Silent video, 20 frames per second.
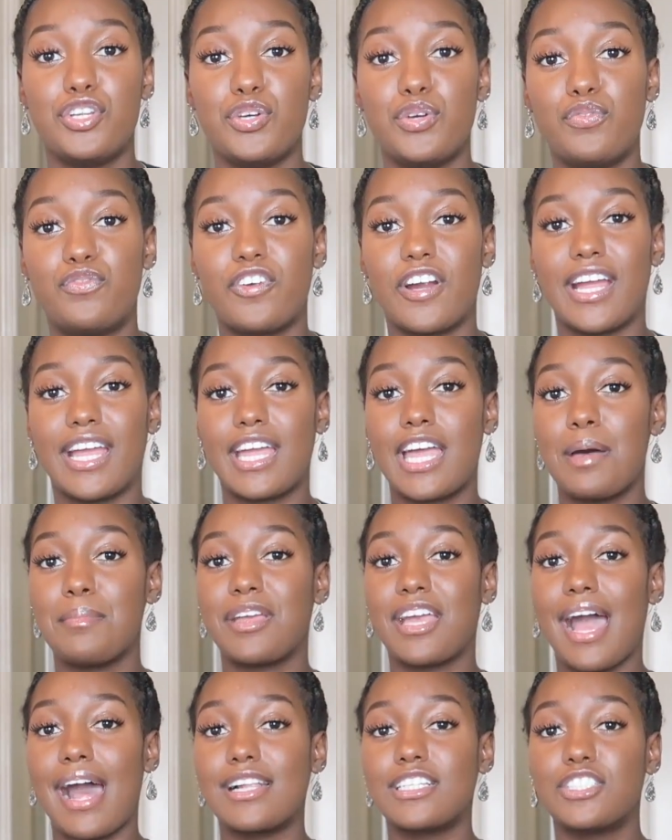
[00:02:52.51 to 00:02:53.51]
do for
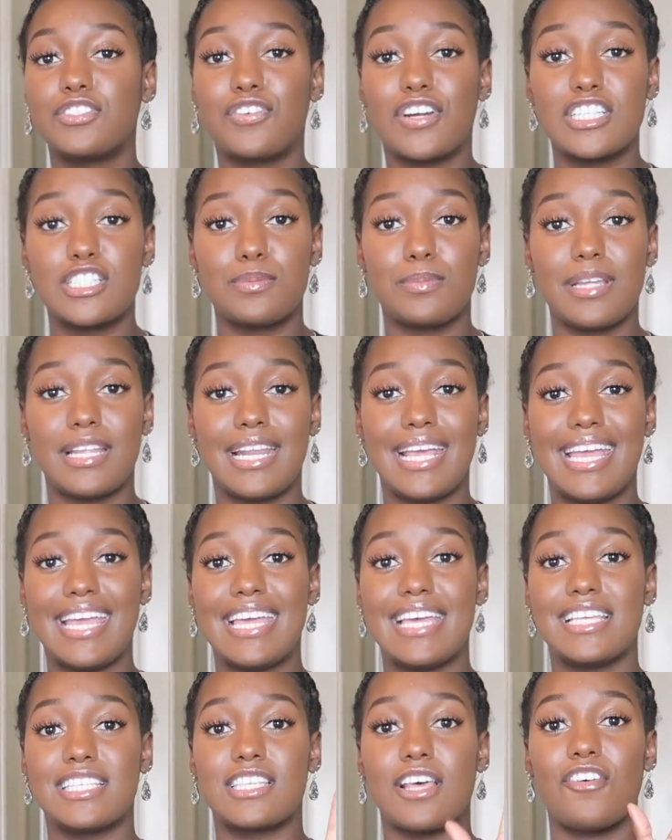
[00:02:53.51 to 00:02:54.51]
incoming college freshmen
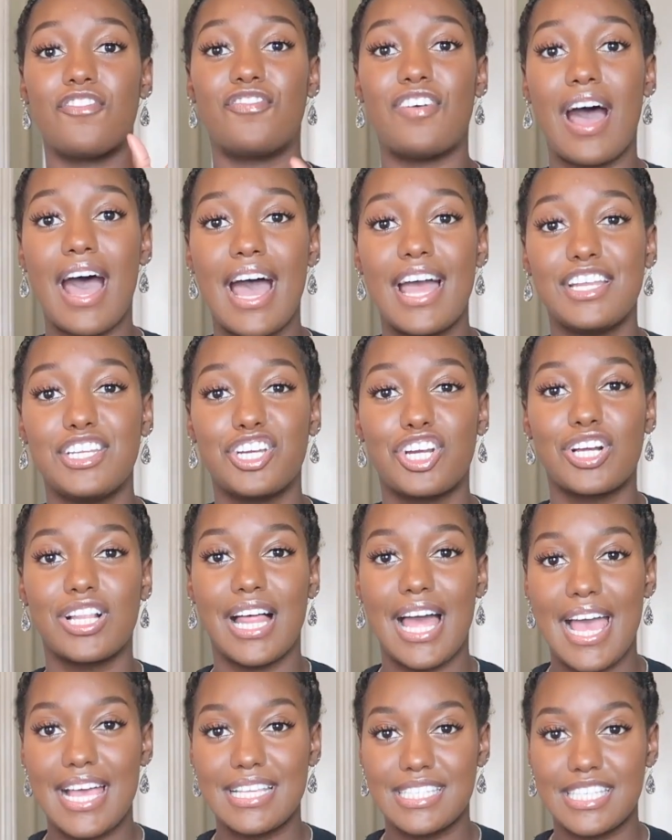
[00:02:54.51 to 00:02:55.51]
is find your
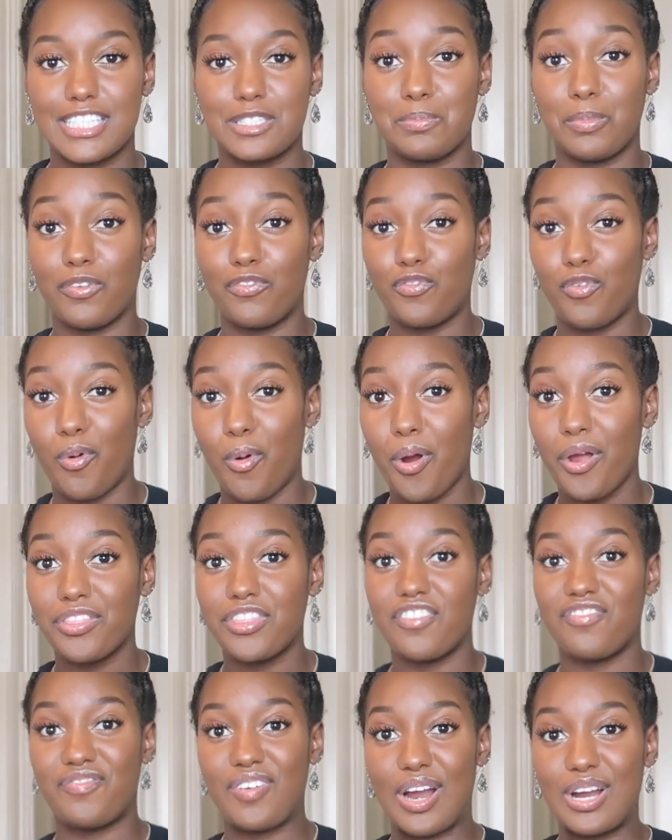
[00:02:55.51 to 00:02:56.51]
classes before
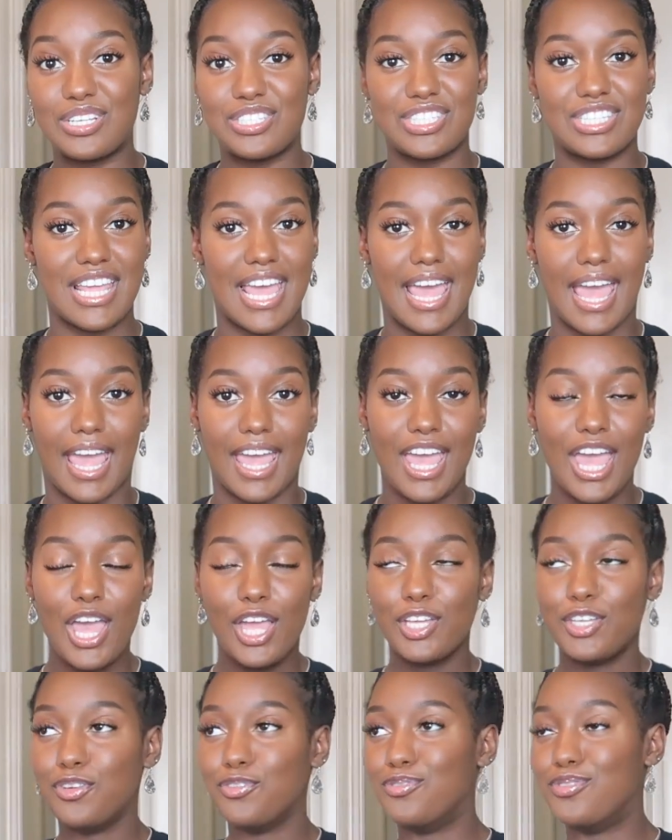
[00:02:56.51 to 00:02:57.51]
the first day.
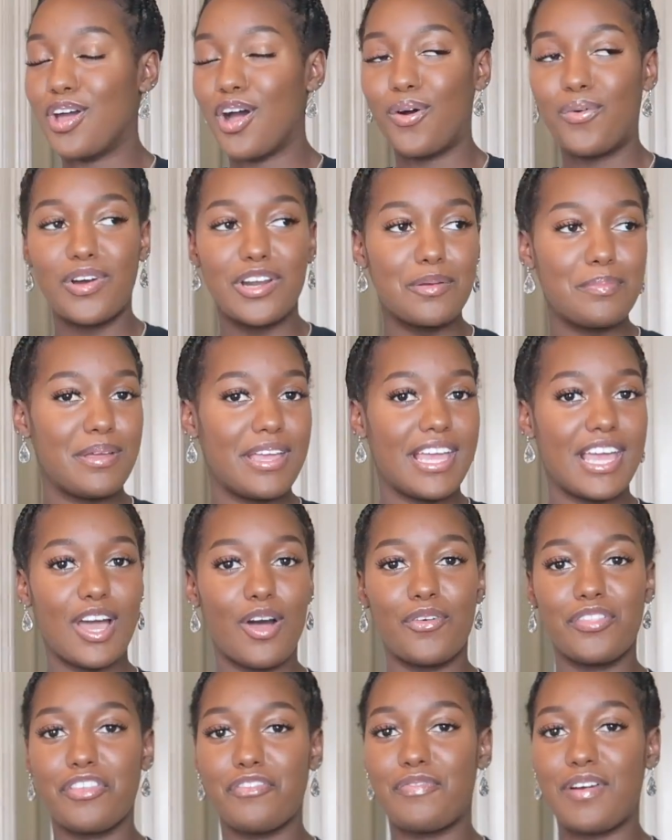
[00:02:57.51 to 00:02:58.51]
You don't want to be
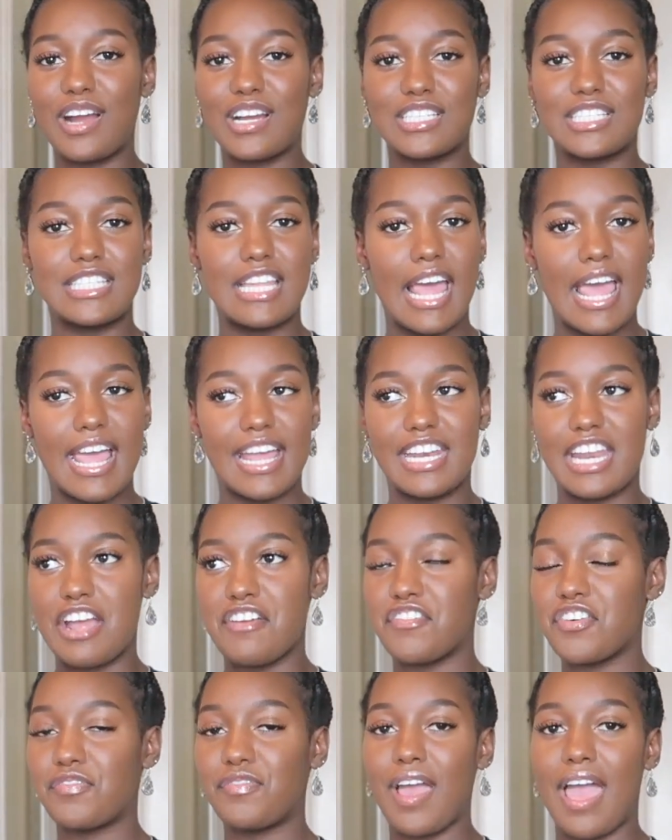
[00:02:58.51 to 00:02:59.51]
on the first day,
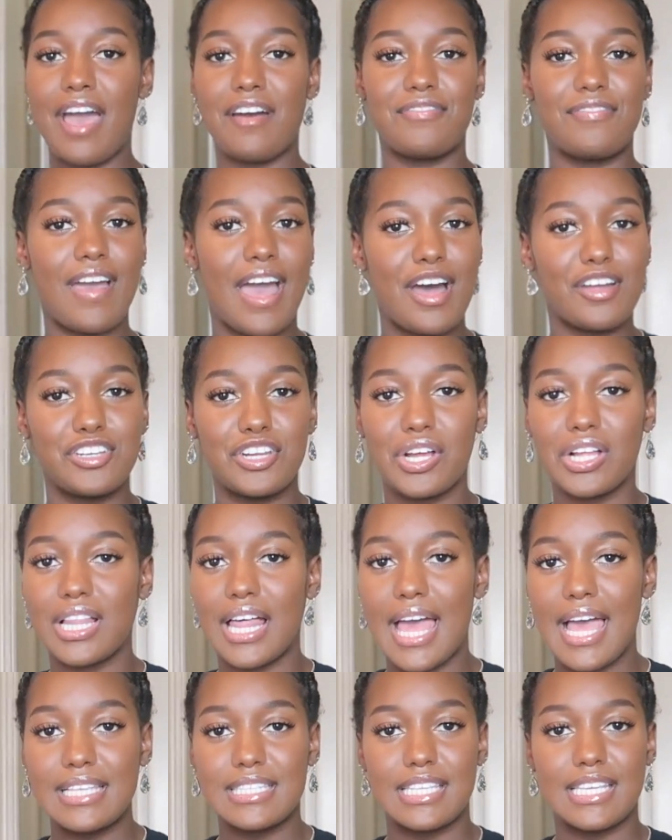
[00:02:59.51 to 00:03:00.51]
never have found your
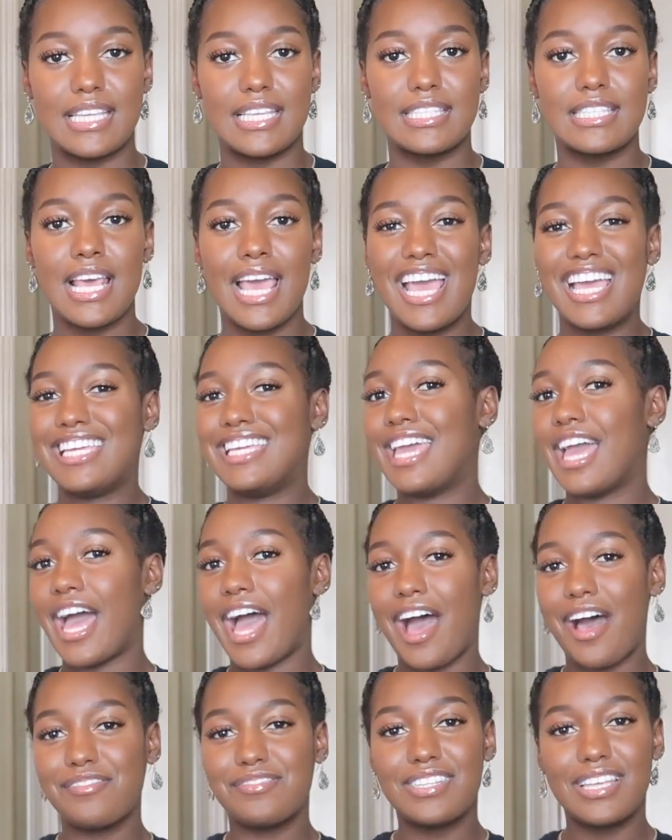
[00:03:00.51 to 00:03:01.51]
classes. Yeah,